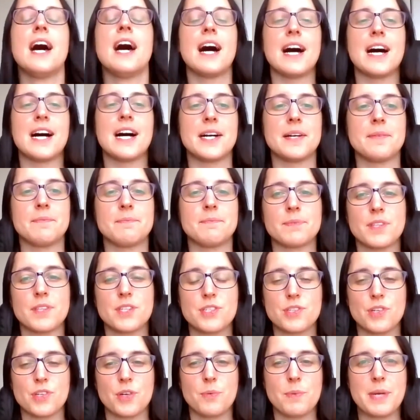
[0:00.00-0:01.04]
Um,
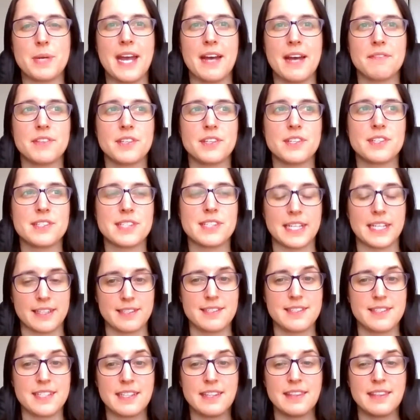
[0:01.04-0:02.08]
so we had those like
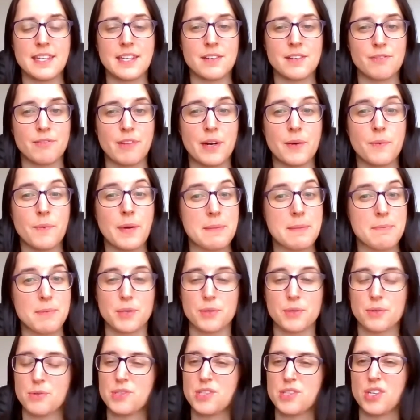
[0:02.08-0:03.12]
stick thin runway
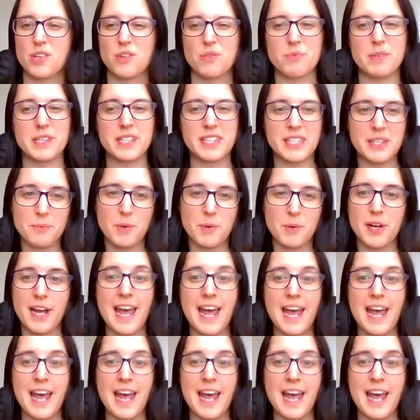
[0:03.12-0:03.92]
models who really were